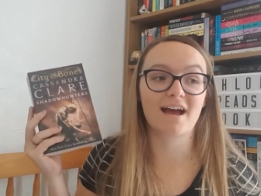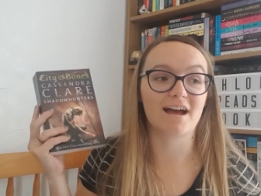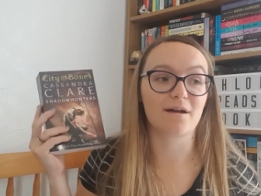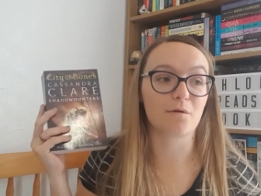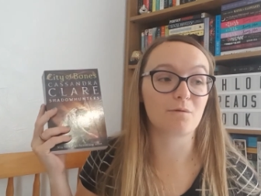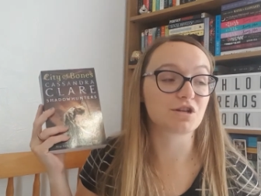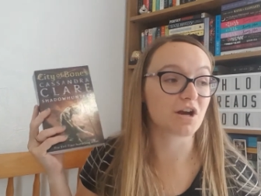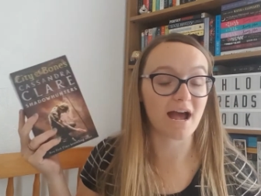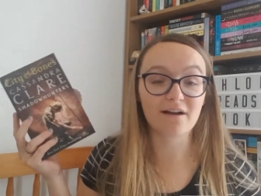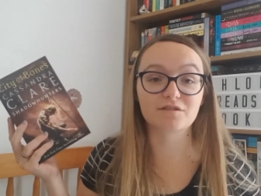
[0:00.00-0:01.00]
um, which I
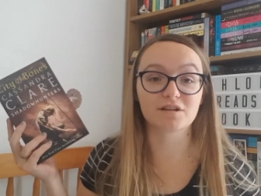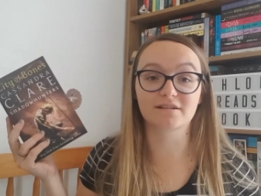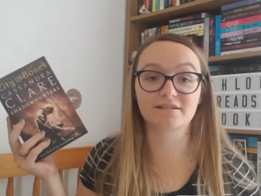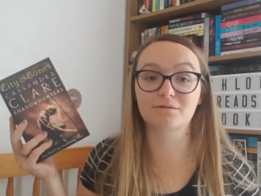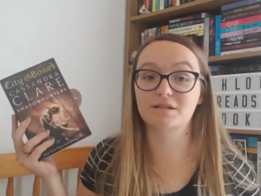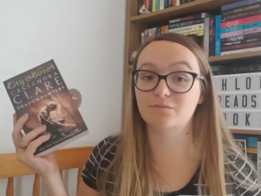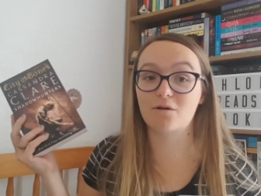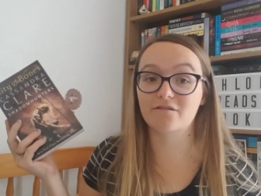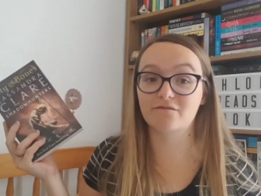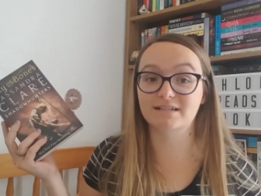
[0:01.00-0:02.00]
have done, so which is
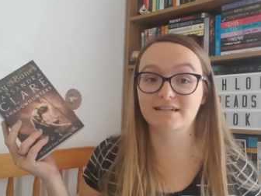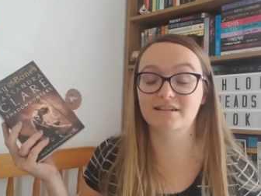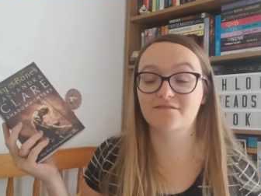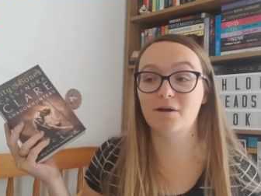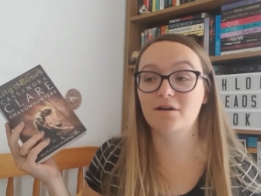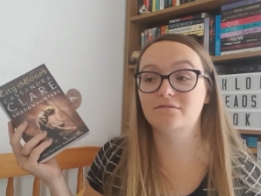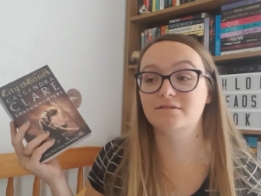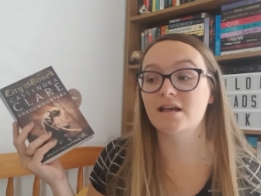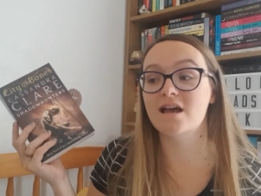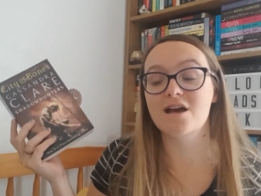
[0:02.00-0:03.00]
why I've read City of
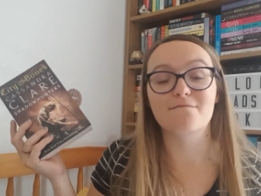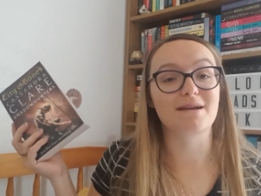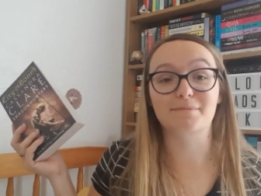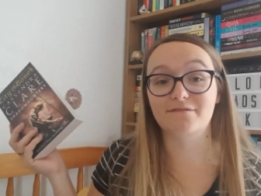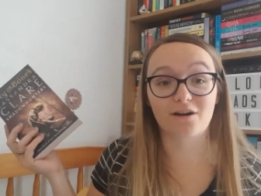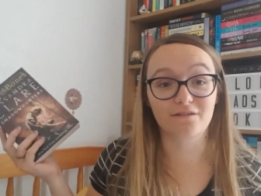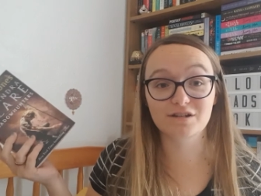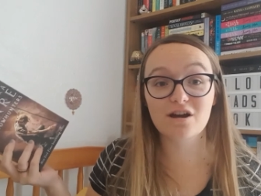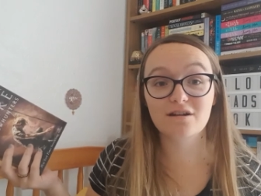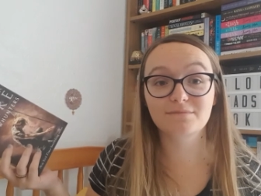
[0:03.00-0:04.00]
Bones maybe five
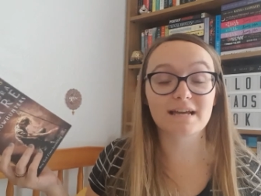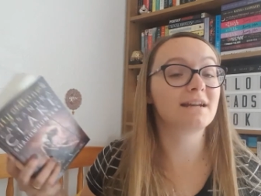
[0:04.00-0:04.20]
times and